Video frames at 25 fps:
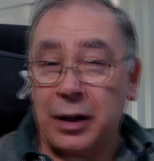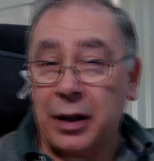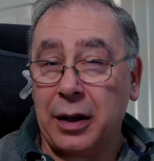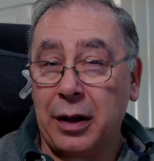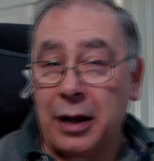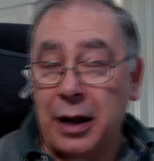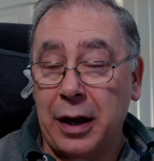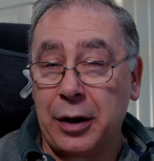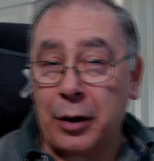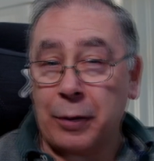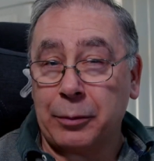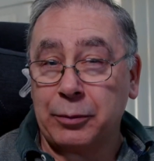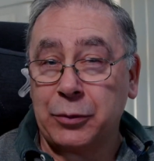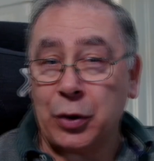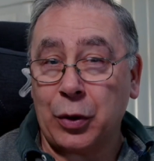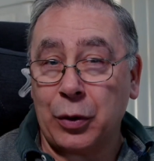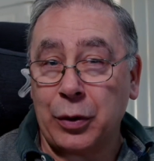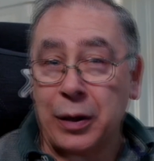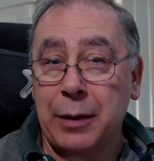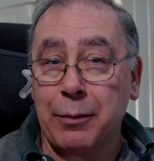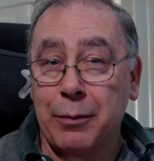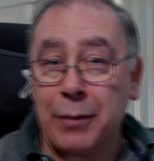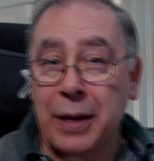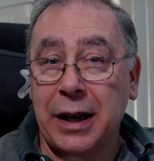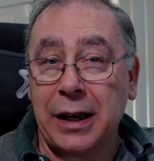and I'm
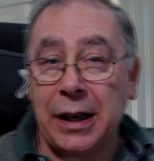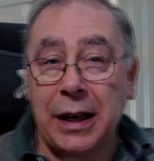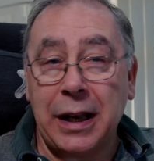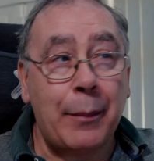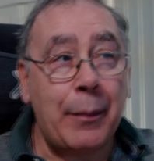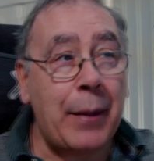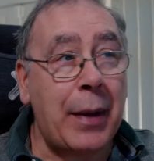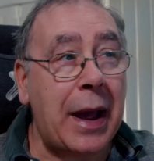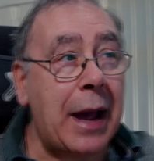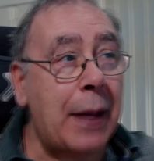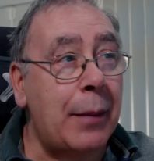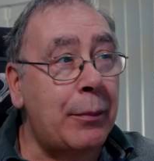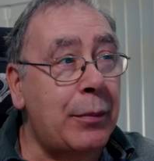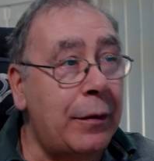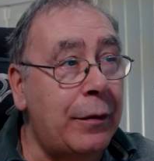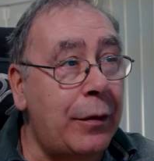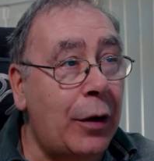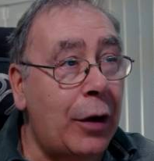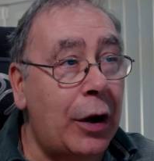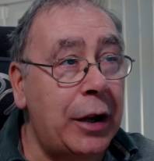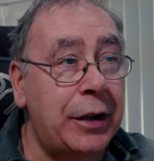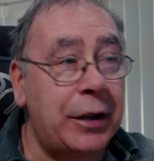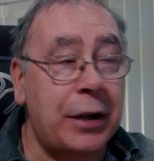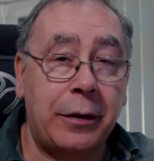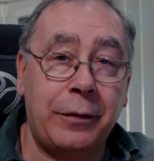talking mainly about
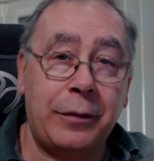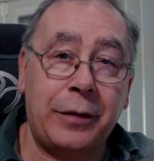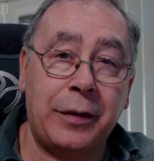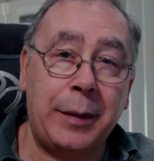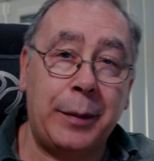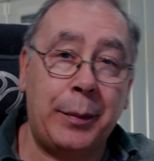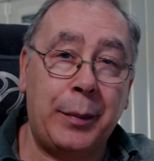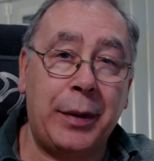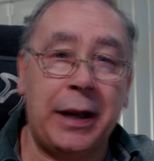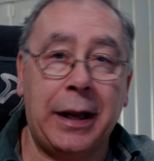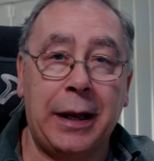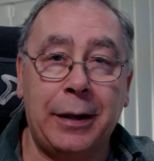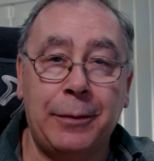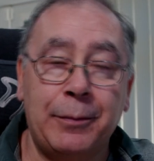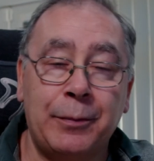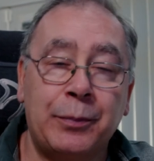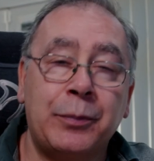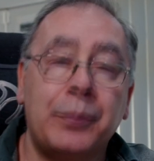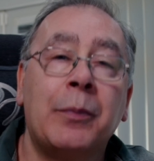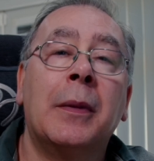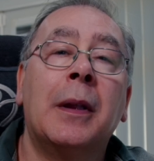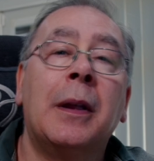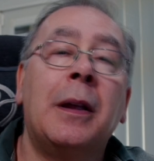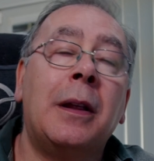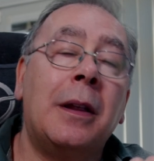PrivadoVPN,
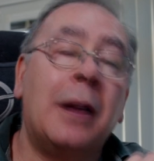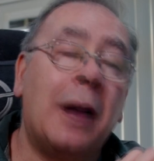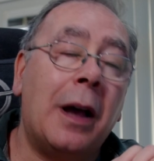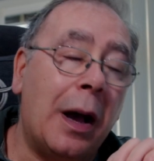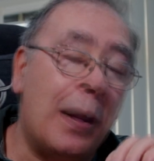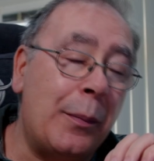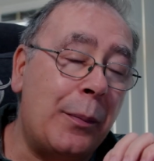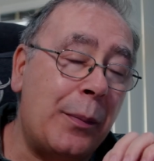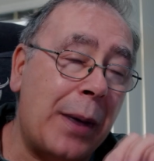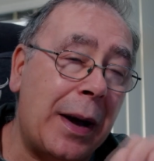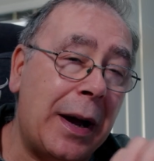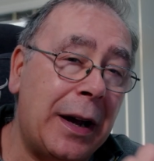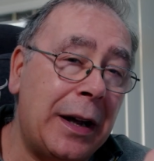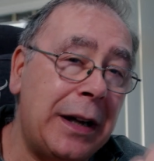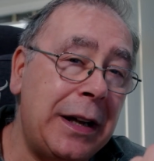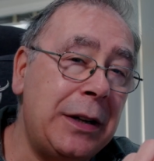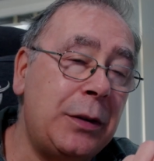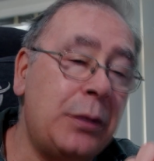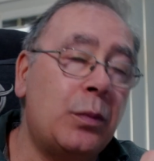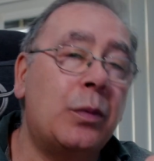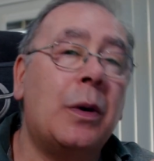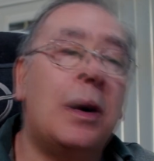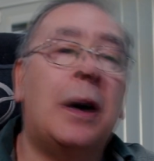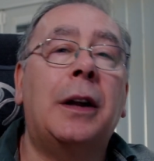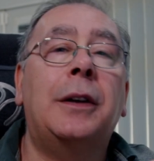a
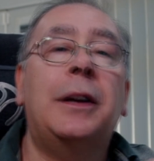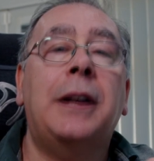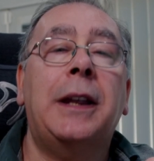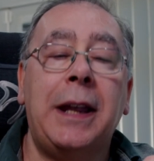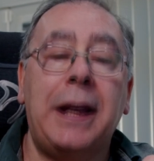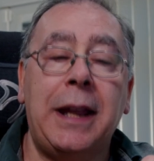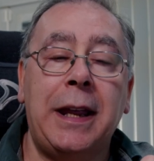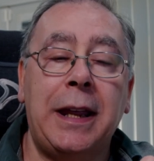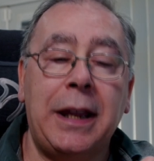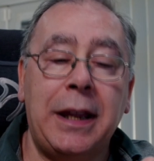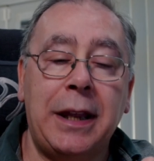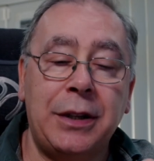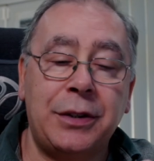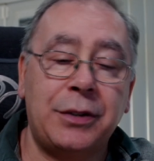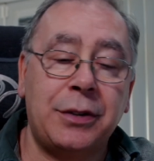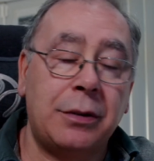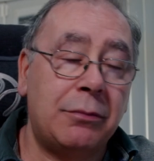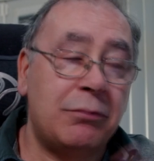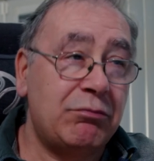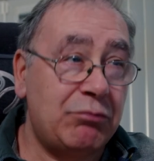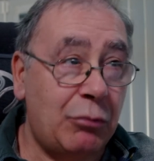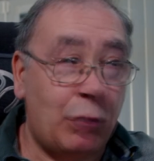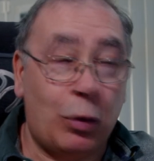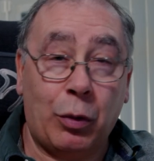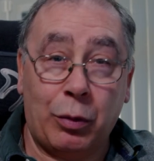paid one is,
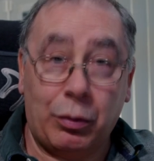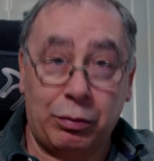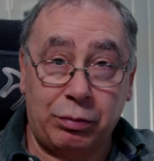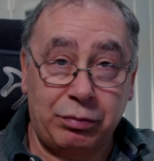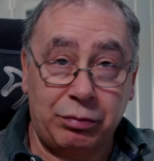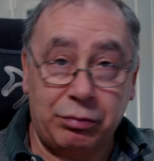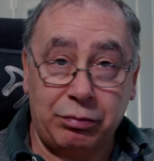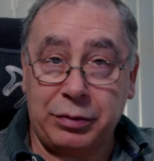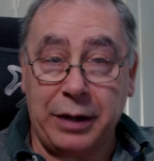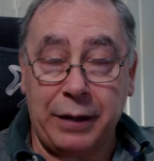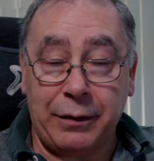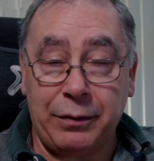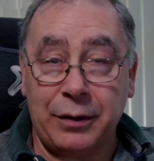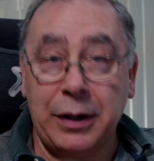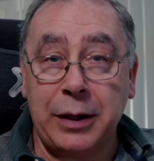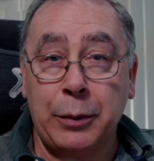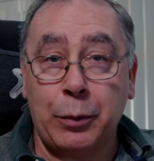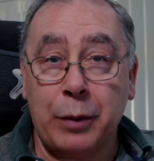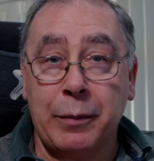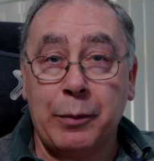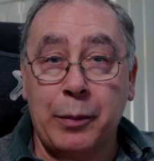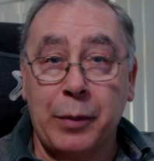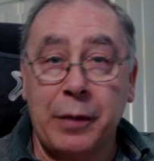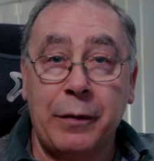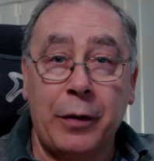or definitely
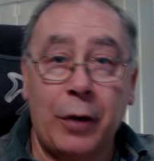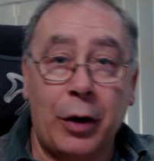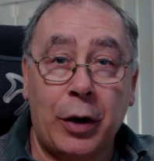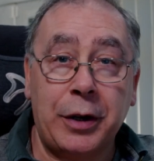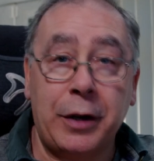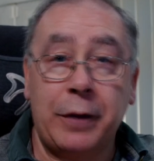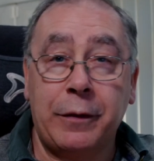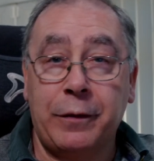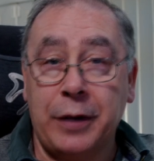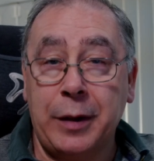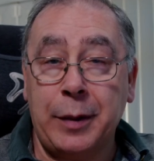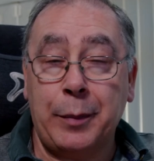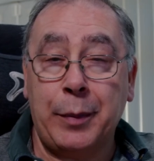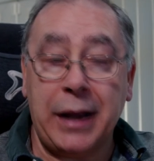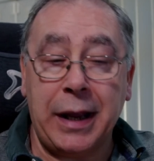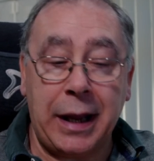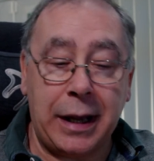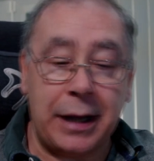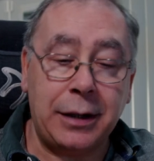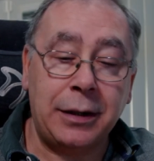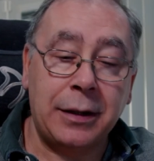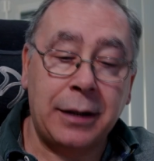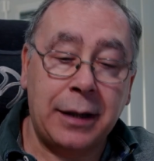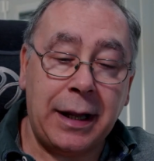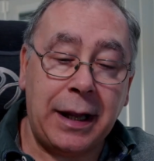with
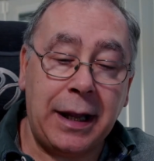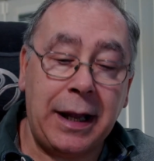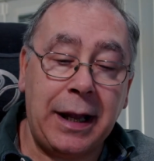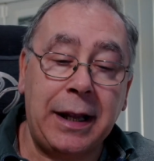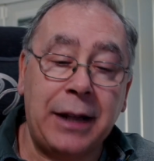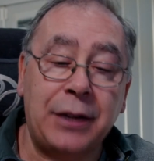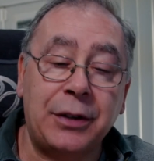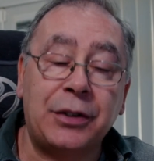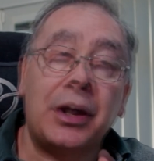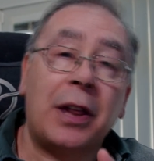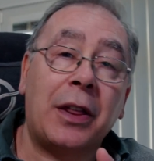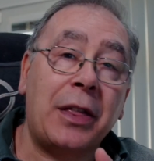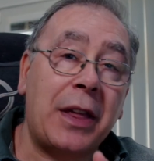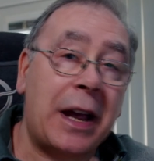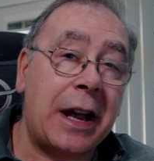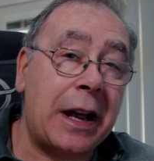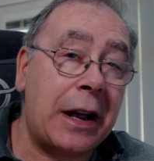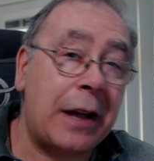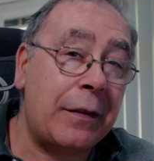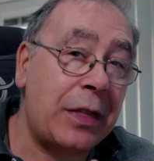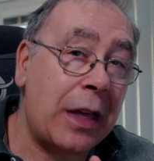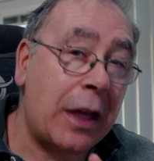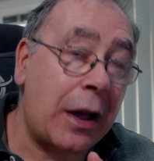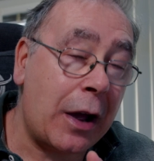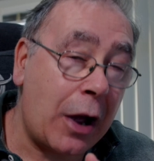PrivadoVPN, is they
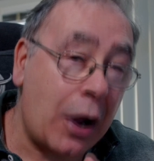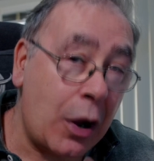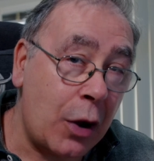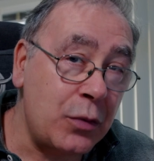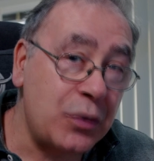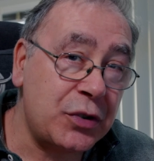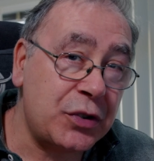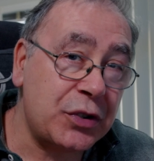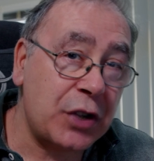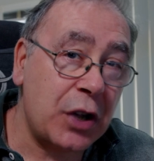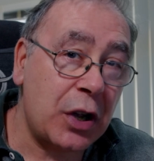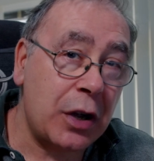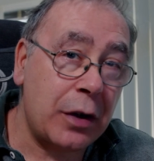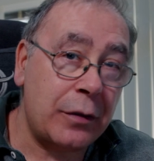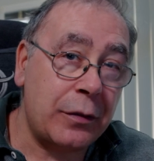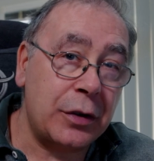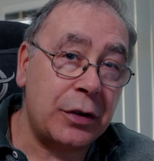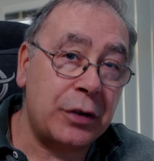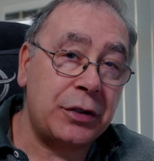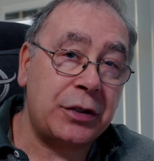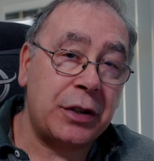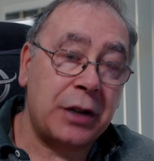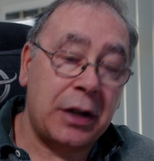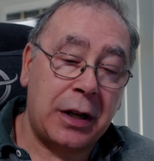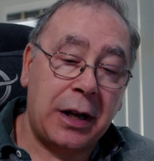have their own
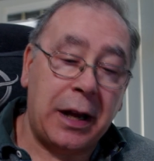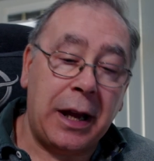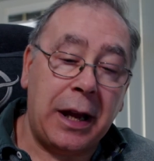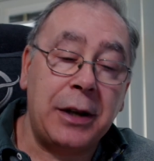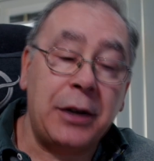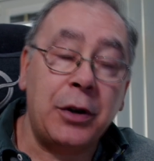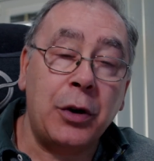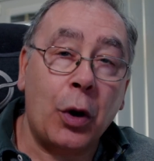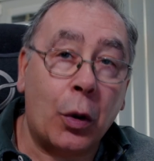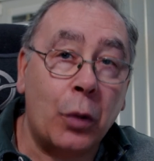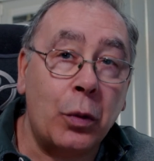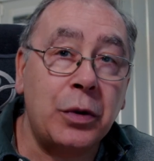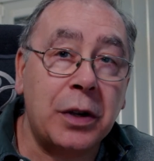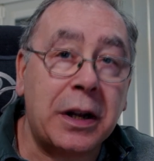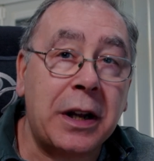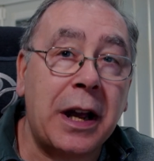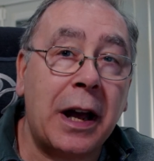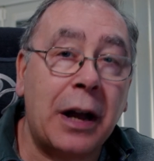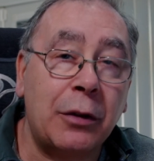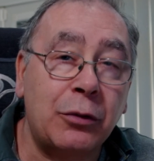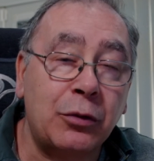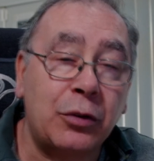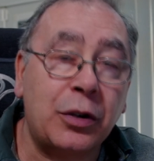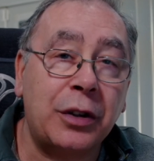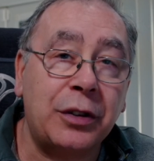servers in all the
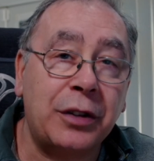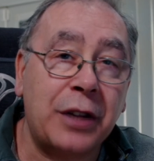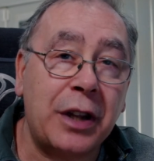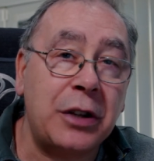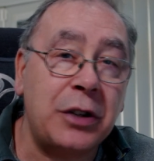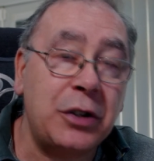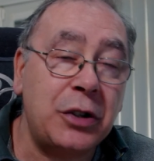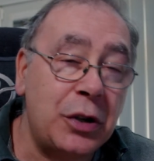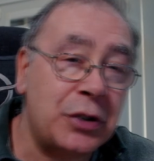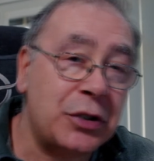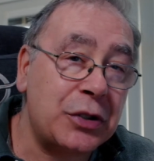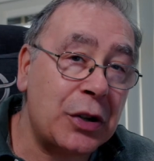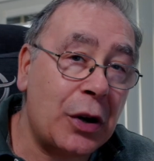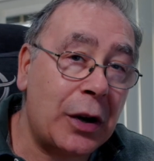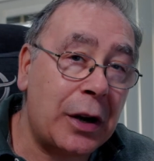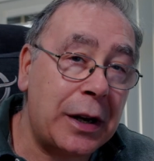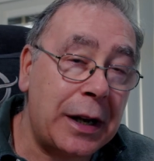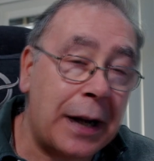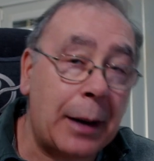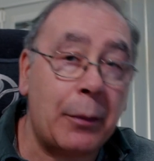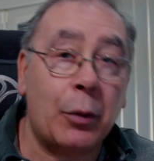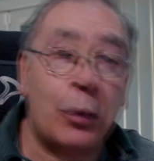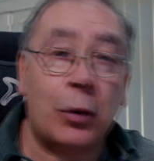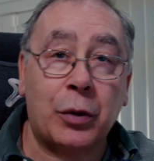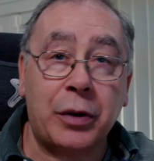countries that you sign
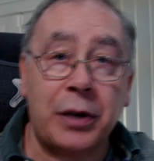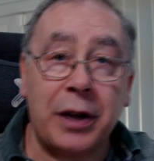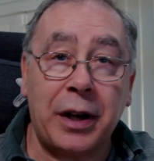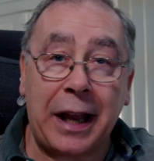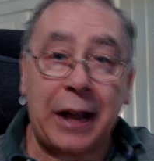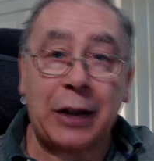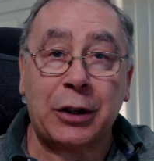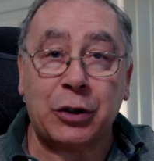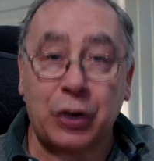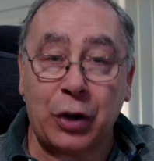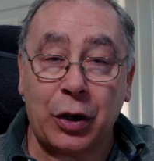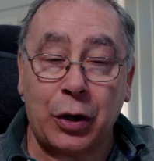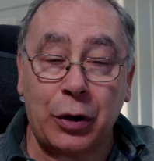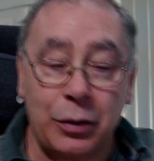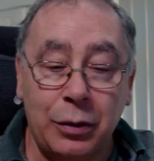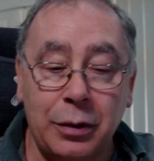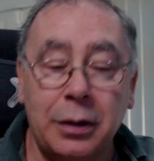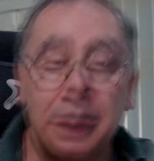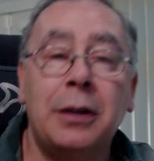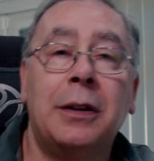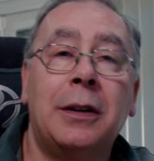up or connect to.